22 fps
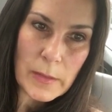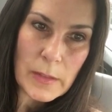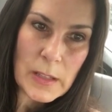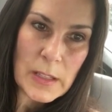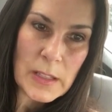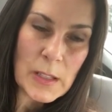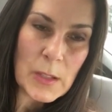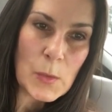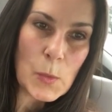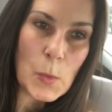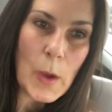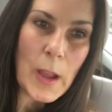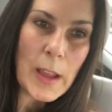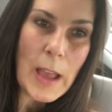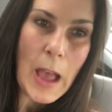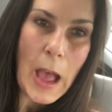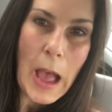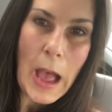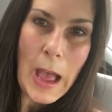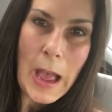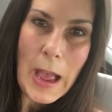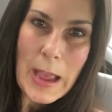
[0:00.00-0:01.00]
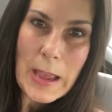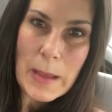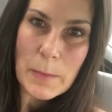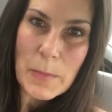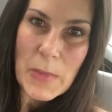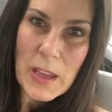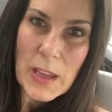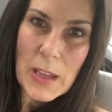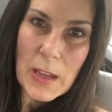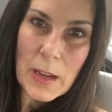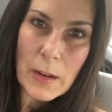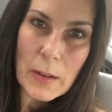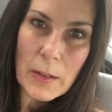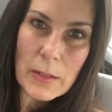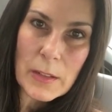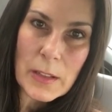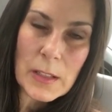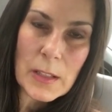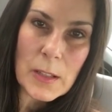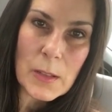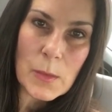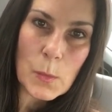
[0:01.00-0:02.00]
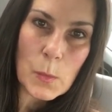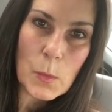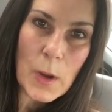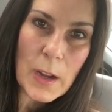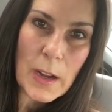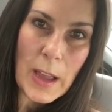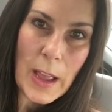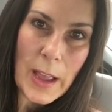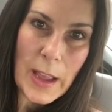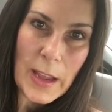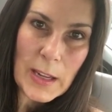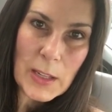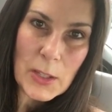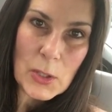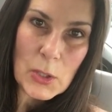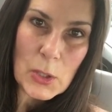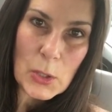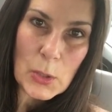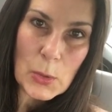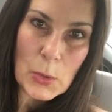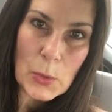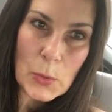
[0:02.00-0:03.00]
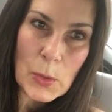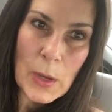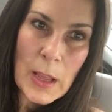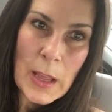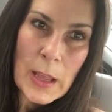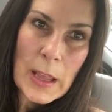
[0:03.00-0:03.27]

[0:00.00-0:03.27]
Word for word: This is why I'm here. This is what I do.